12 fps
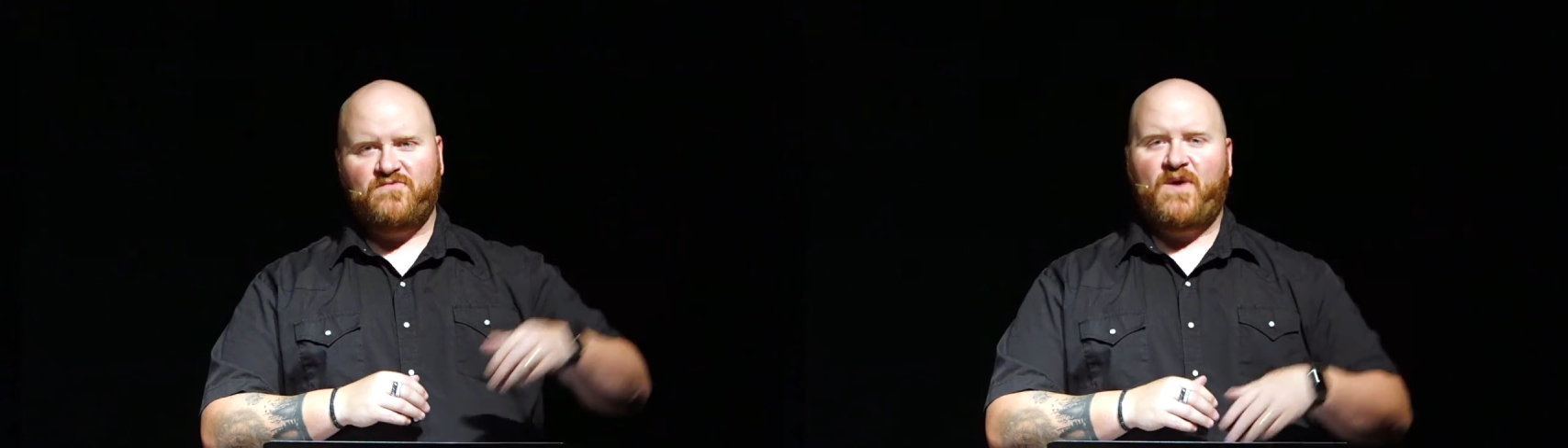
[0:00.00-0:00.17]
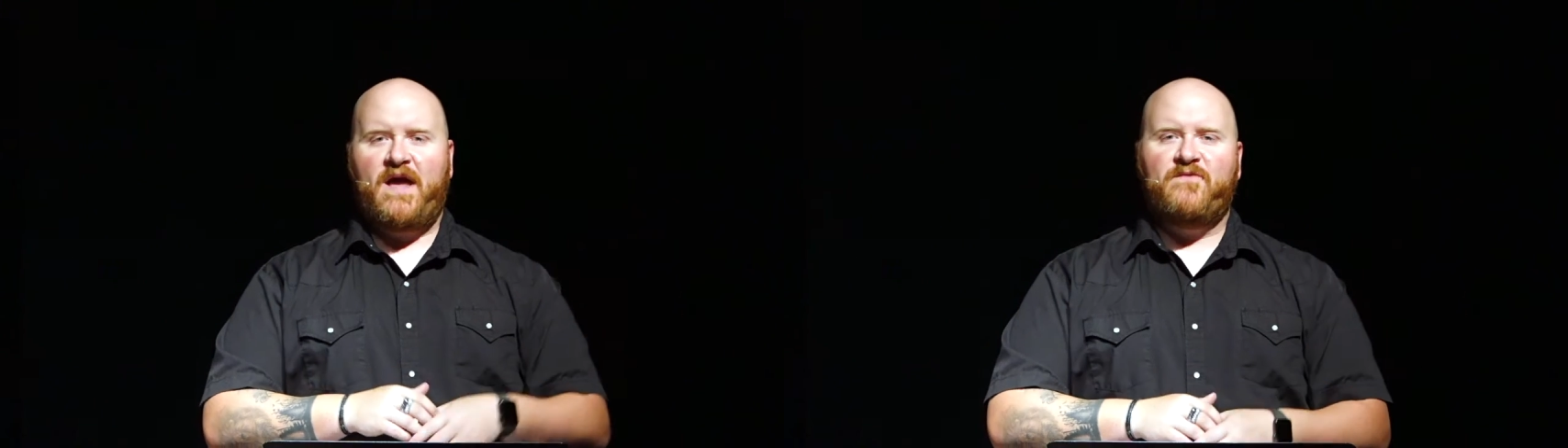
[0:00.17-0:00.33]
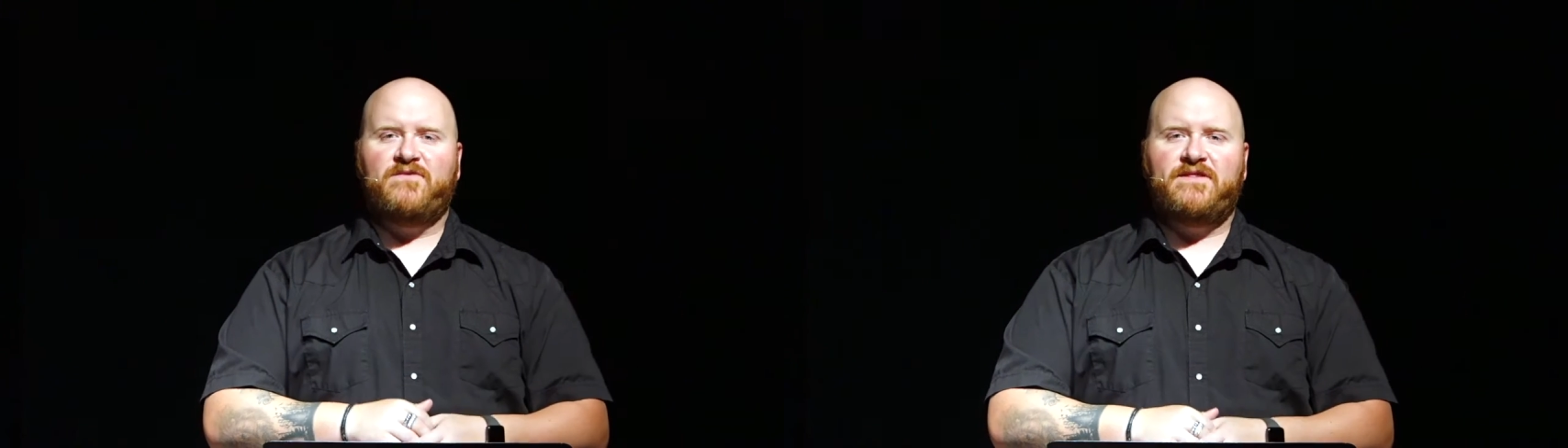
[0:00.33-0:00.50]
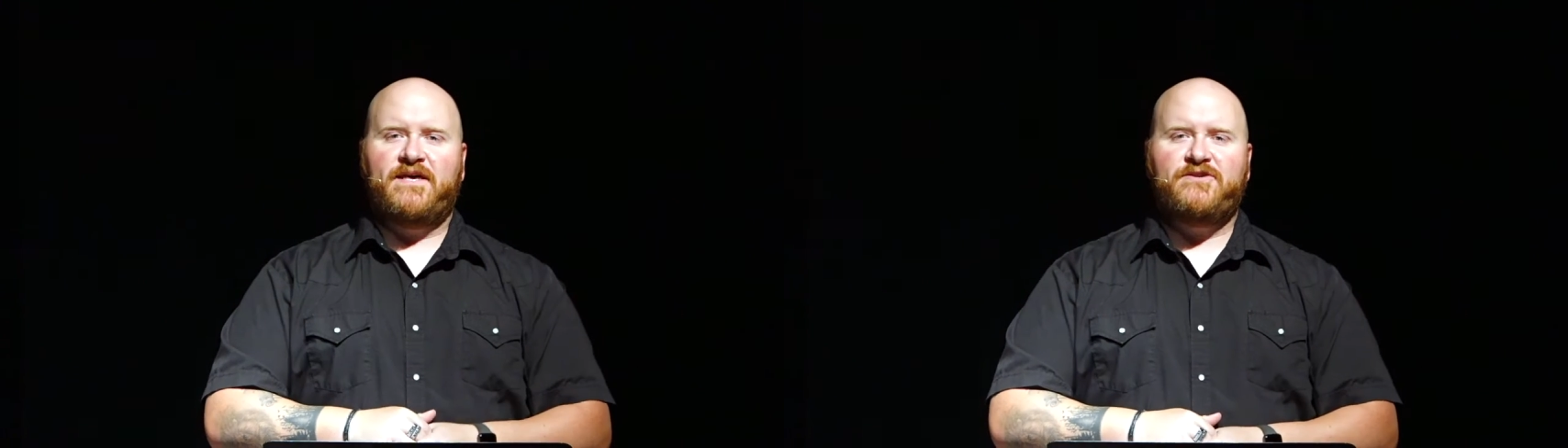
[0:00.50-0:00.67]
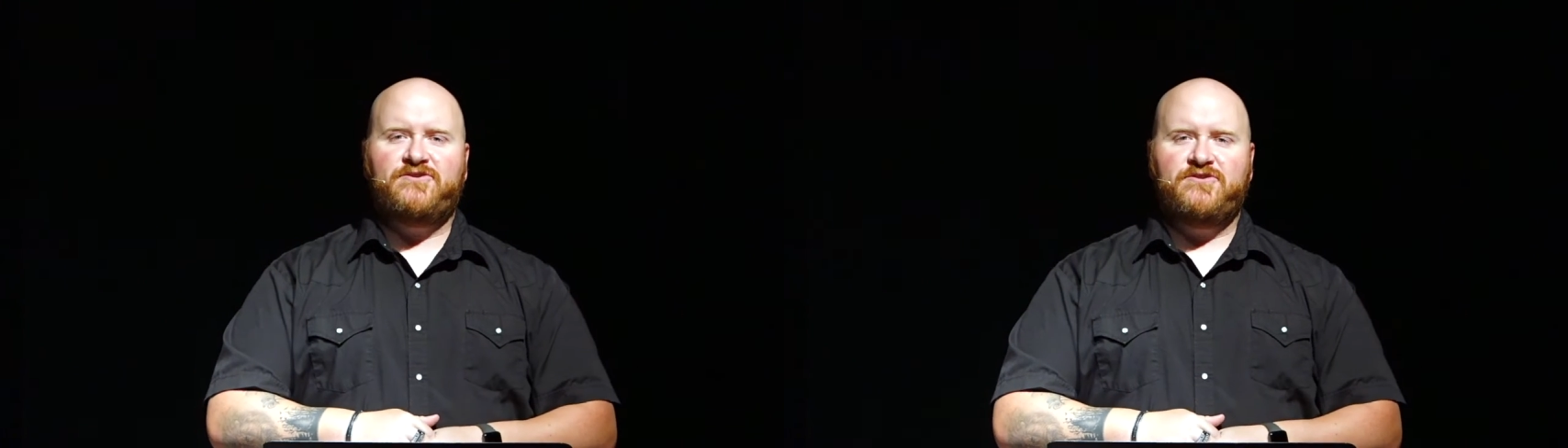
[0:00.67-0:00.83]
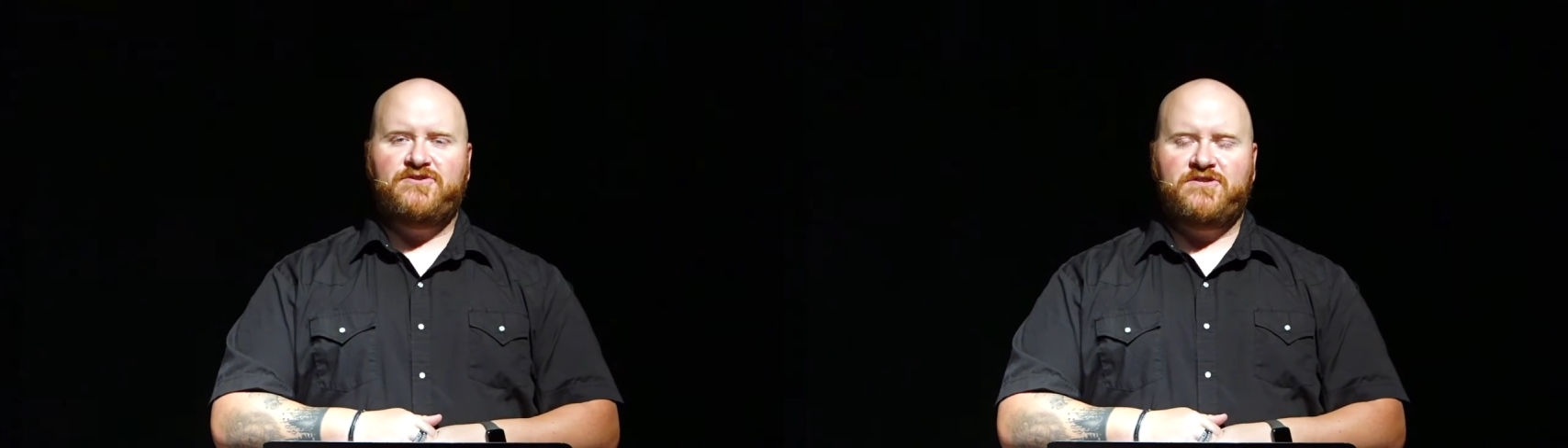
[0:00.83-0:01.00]
right
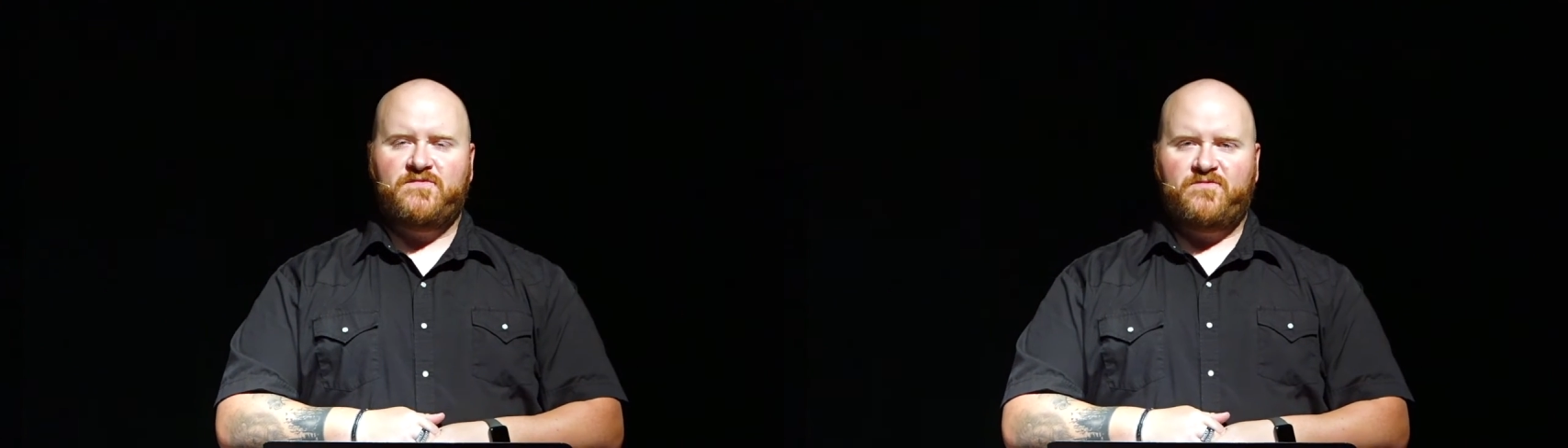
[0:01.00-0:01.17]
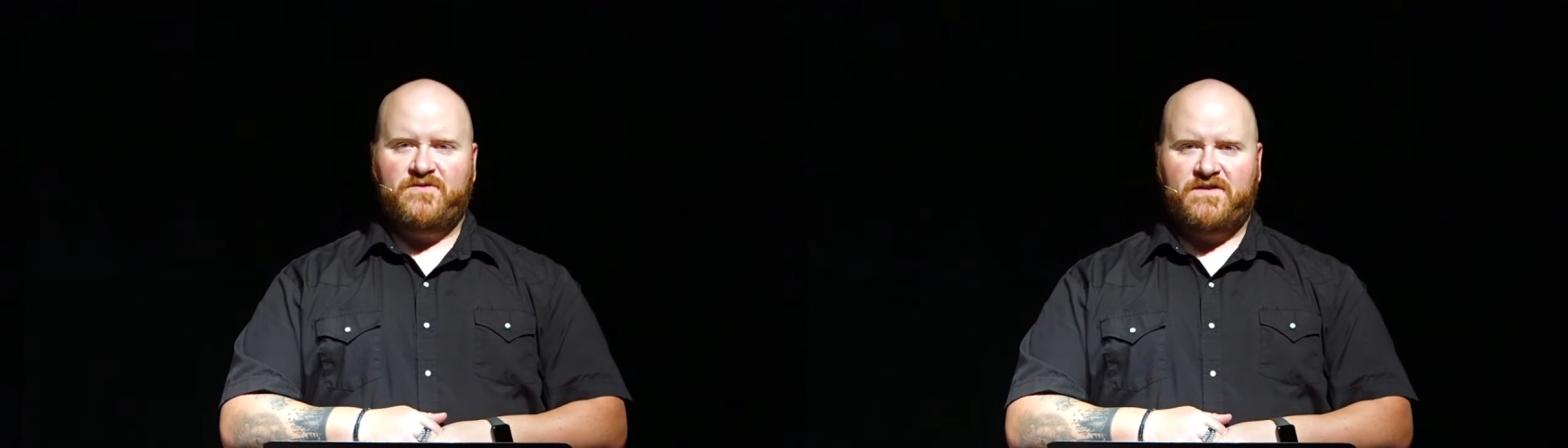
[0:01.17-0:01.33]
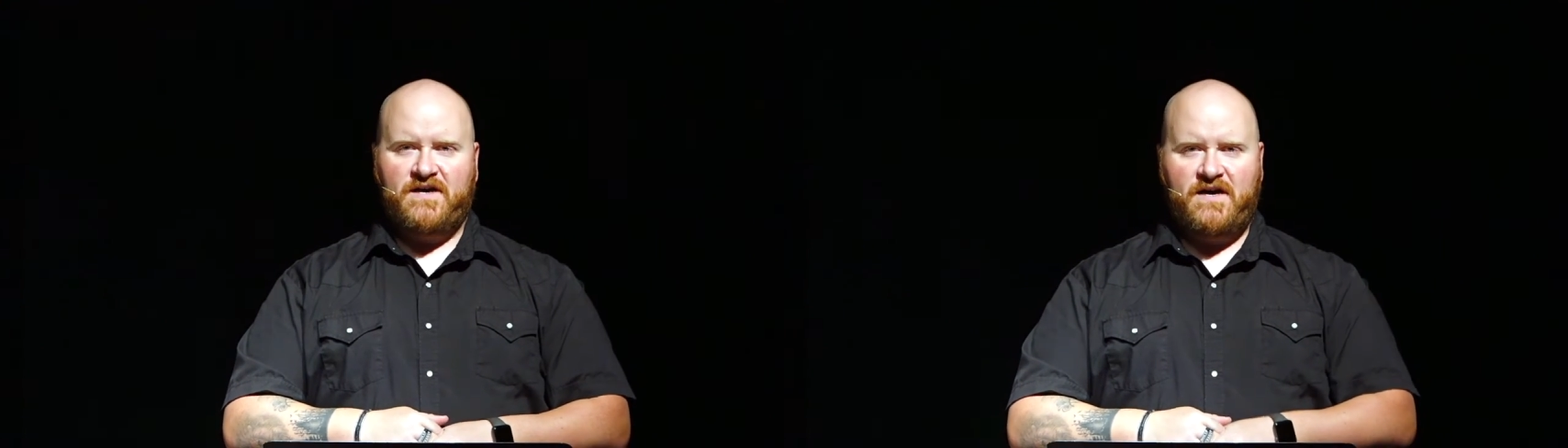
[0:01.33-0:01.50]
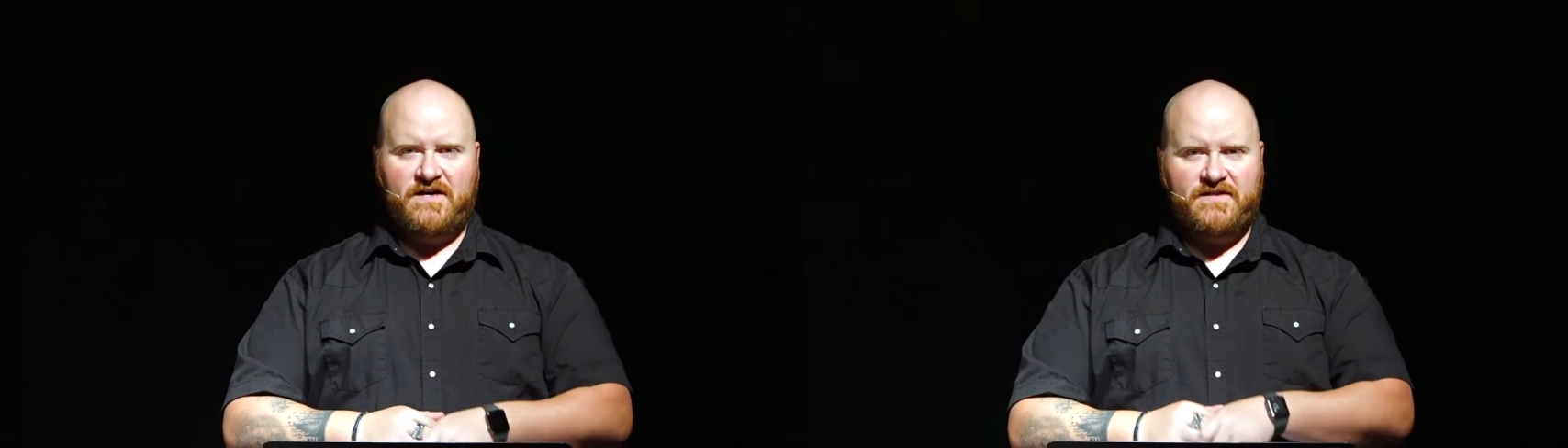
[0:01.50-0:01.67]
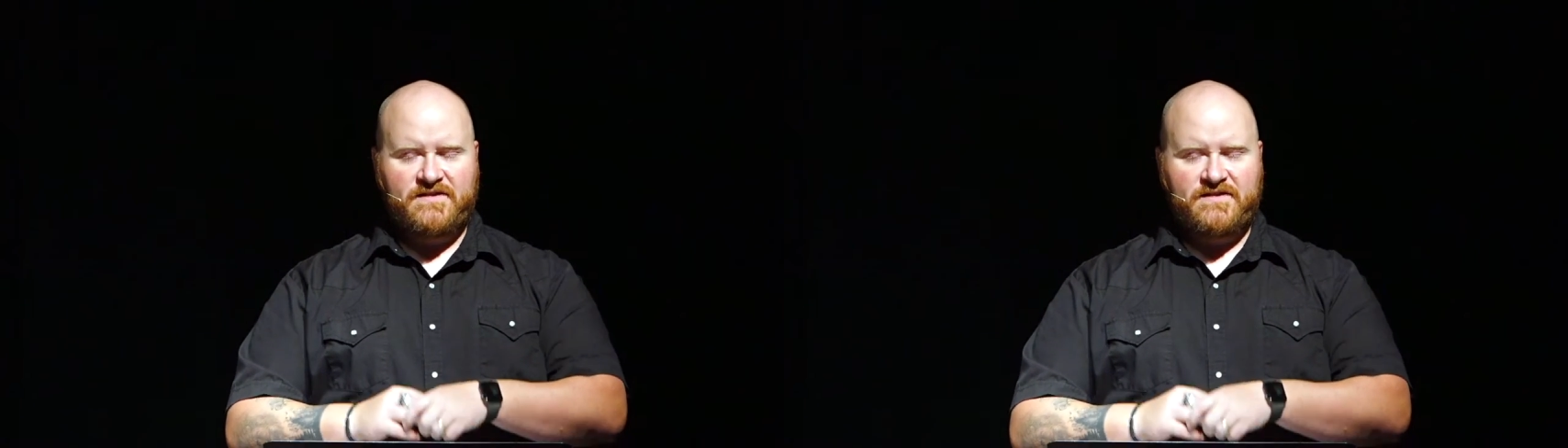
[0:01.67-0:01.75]
relationship with God.